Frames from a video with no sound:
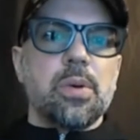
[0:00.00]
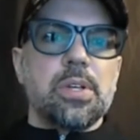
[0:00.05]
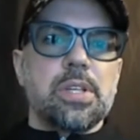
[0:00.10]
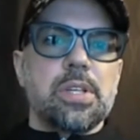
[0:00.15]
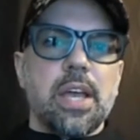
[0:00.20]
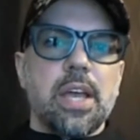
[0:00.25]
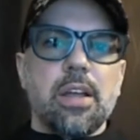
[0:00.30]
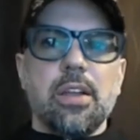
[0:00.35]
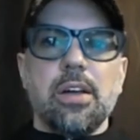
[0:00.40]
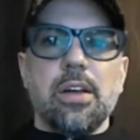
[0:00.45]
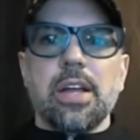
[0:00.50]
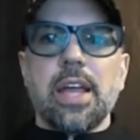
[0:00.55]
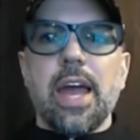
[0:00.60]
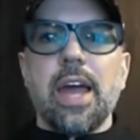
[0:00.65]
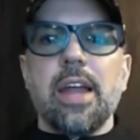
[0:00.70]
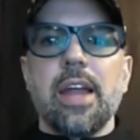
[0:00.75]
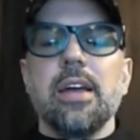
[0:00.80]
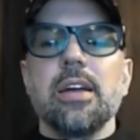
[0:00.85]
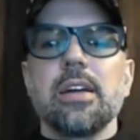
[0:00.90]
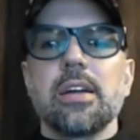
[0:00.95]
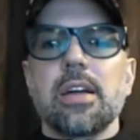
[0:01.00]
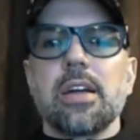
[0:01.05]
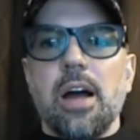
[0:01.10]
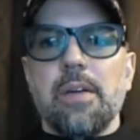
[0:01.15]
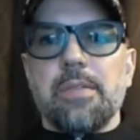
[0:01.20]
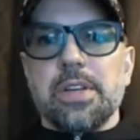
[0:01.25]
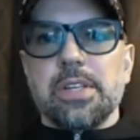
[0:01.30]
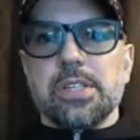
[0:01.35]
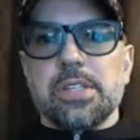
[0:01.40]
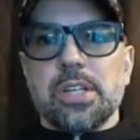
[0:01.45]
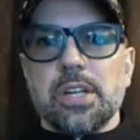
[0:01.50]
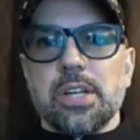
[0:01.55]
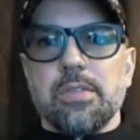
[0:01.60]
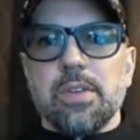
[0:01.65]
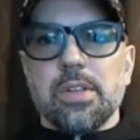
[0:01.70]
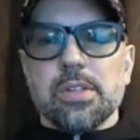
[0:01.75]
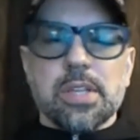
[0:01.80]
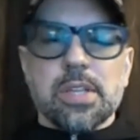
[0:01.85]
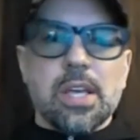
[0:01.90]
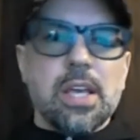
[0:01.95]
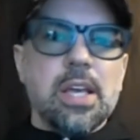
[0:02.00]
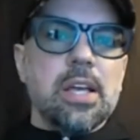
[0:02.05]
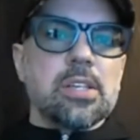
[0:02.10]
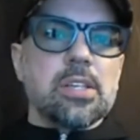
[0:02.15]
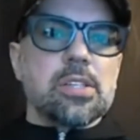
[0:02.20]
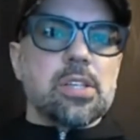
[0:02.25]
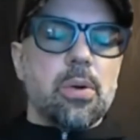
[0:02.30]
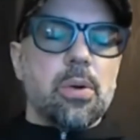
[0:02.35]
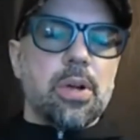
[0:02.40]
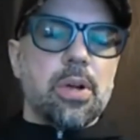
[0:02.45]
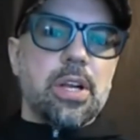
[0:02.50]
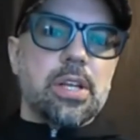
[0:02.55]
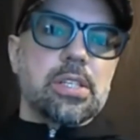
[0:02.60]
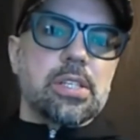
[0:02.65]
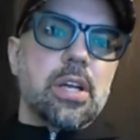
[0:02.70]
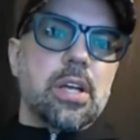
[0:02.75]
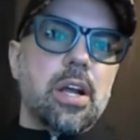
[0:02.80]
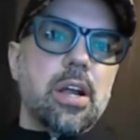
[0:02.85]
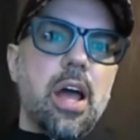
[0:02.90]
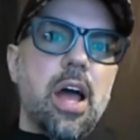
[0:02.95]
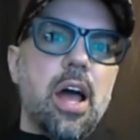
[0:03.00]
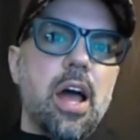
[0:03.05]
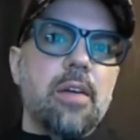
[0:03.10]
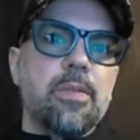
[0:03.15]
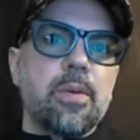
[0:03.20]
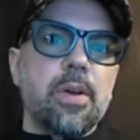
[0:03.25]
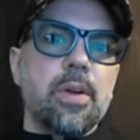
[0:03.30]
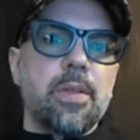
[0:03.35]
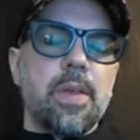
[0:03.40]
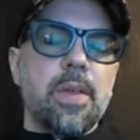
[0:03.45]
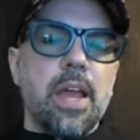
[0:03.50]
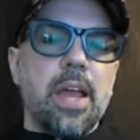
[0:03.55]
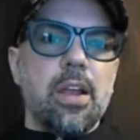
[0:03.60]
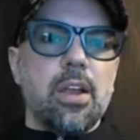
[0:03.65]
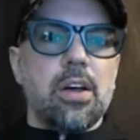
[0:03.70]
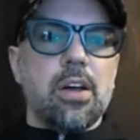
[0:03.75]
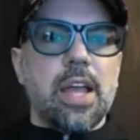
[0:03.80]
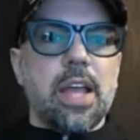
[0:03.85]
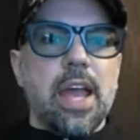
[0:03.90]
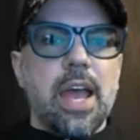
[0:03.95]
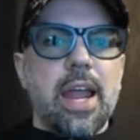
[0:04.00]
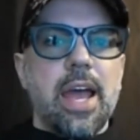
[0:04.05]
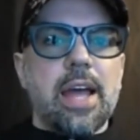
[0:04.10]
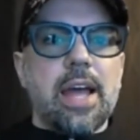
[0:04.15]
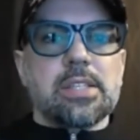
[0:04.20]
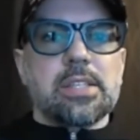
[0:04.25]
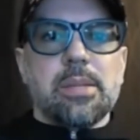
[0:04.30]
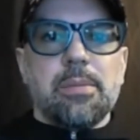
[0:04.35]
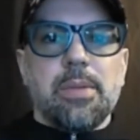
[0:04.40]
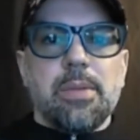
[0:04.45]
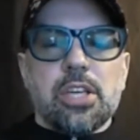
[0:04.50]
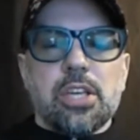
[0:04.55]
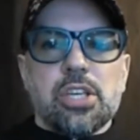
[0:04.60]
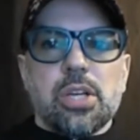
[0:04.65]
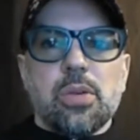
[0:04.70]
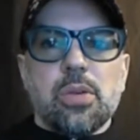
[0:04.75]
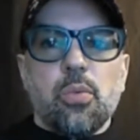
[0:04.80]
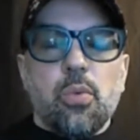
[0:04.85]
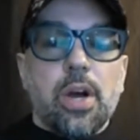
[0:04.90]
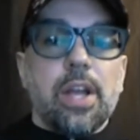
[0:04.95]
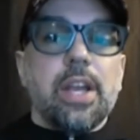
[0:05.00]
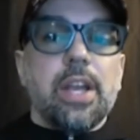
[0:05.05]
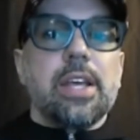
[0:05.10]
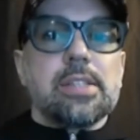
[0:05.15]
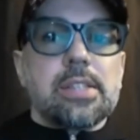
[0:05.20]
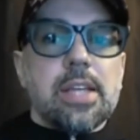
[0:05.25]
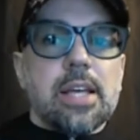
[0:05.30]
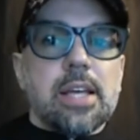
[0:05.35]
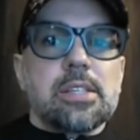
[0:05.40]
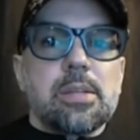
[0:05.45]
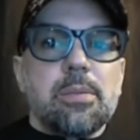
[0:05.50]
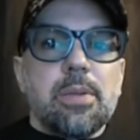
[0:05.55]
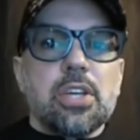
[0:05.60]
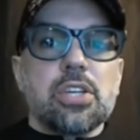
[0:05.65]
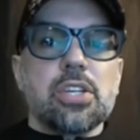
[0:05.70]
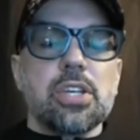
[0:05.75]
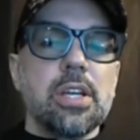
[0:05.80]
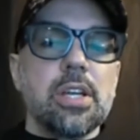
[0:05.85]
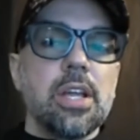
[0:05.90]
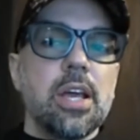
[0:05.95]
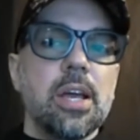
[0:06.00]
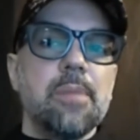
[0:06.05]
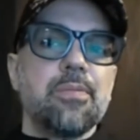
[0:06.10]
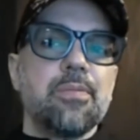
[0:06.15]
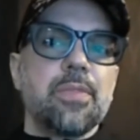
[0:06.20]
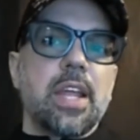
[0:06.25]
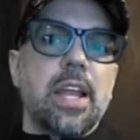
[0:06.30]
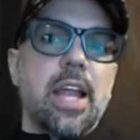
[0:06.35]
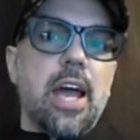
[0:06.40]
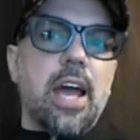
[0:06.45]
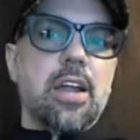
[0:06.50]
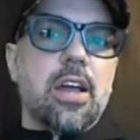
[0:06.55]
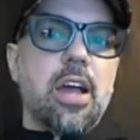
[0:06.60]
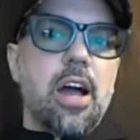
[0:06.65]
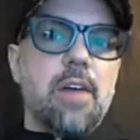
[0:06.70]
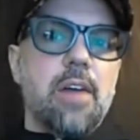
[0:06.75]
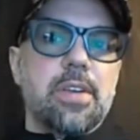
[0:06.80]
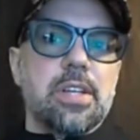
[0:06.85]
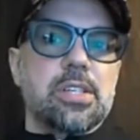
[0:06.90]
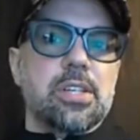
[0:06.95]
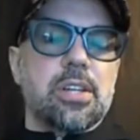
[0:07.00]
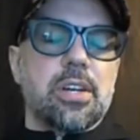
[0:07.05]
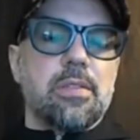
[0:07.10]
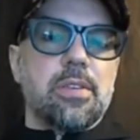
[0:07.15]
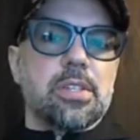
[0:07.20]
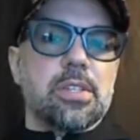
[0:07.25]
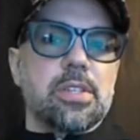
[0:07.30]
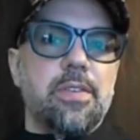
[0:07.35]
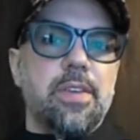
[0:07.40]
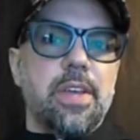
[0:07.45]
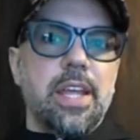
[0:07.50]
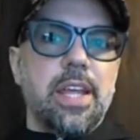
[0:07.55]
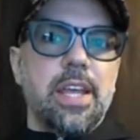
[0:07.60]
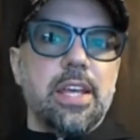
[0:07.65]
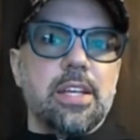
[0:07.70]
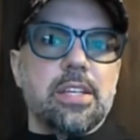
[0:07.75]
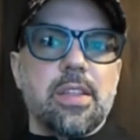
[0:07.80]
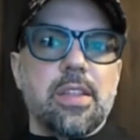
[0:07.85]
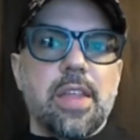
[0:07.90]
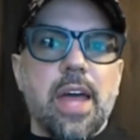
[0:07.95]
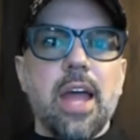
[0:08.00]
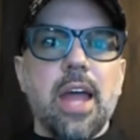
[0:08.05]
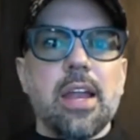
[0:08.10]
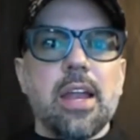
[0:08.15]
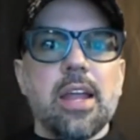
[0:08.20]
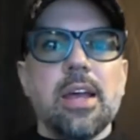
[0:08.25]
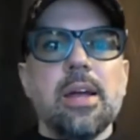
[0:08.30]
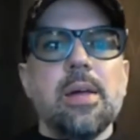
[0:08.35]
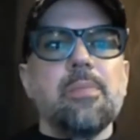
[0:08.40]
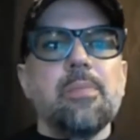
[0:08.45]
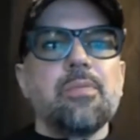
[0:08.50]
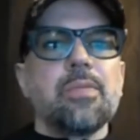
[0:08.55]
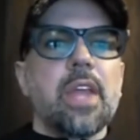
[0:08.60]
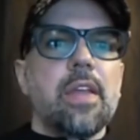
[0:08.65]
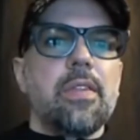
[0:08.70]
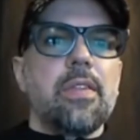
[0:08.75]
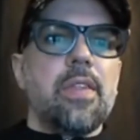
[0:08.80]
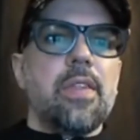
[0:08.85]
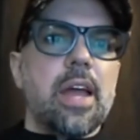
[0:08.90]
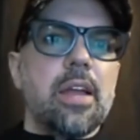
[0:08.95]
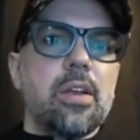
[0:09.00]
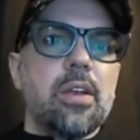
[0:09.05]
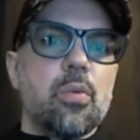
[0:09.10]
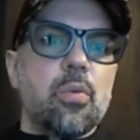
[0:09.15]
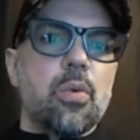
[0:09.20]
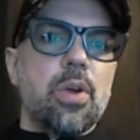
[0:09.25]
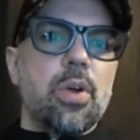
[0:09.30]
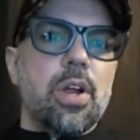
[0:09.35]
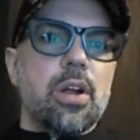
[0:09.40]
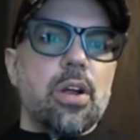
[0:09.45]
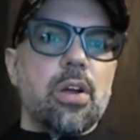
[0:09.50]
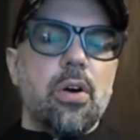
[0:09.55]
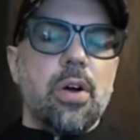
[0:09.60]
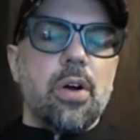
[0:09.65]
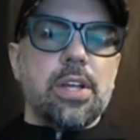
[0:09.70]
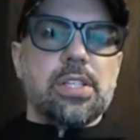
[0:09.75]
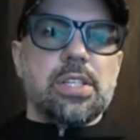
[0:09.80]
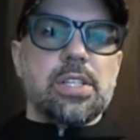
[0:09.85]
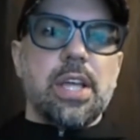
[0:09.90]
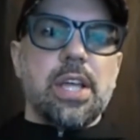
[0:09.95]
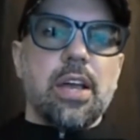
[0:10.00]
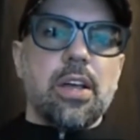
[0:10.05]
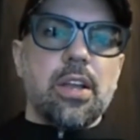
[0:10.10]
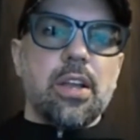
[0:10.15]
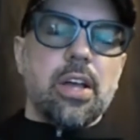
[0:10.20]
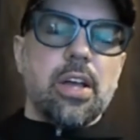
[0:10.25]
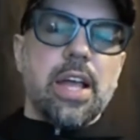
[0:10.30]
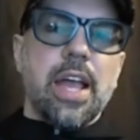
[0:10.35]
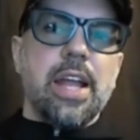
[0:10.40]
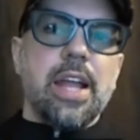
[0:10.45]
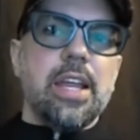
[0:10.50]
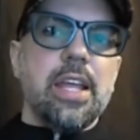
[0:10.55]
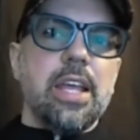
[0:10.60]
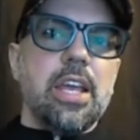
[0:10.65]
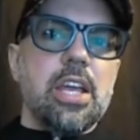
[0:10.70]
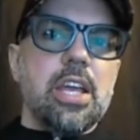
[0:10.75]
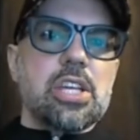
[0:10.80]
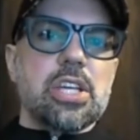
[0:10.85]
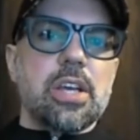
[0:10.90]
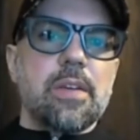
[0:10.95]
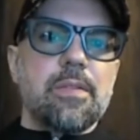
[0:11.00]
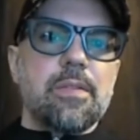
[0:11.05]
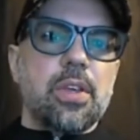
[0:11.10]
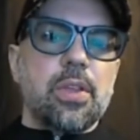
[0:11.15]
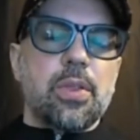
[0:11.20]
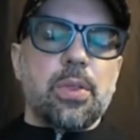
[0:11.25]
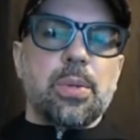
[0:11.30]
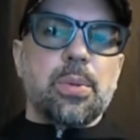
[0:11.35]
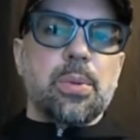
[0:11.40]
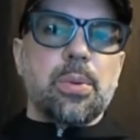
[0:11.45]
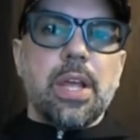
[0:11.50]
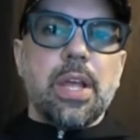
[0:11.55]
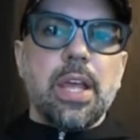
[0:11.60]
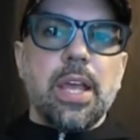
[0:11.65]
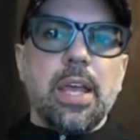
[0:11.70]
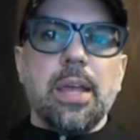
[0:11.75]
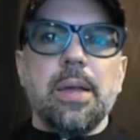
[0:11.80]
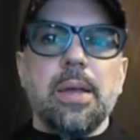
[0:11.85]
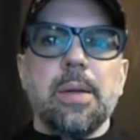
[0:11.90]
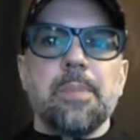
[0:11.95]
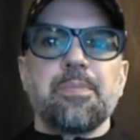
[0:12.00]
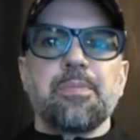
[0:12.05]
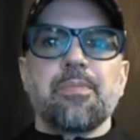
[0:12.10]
we take a look at confidence intervals. So we're going to start off with a look at estimation. What is estimation and how do confidence intervals fit into that? And then we are going to take a look at each of the 3